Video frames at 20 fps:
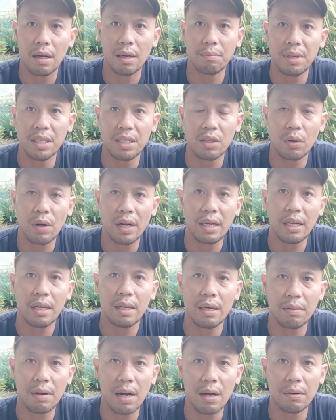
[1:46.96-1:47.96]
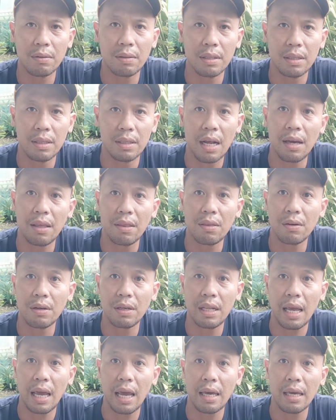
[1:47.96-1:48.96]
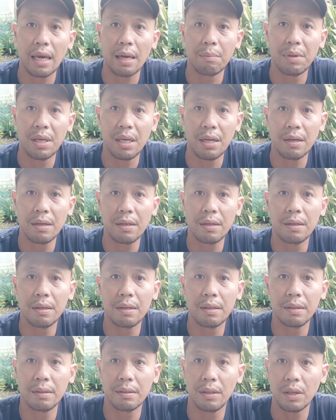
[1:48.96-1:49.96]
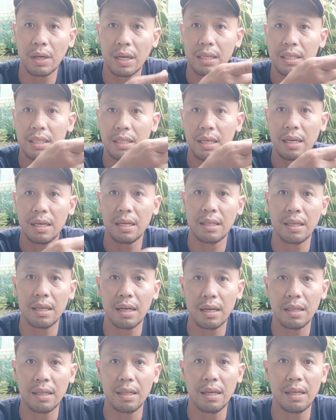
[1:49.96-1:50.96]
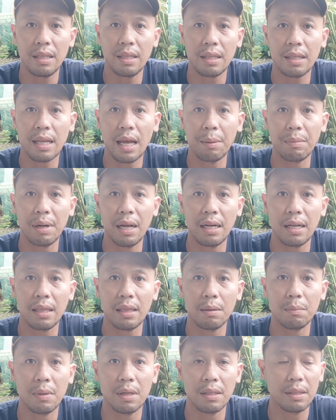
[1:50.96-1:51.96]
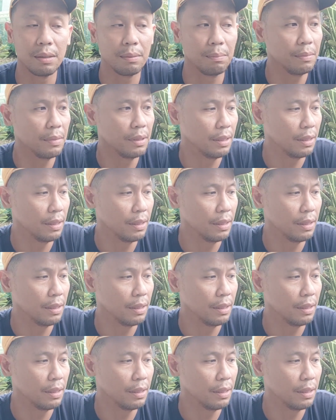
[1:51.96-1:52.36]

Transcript: it's already around 9:30 a.m. here. You can see in the timeline at the bottom.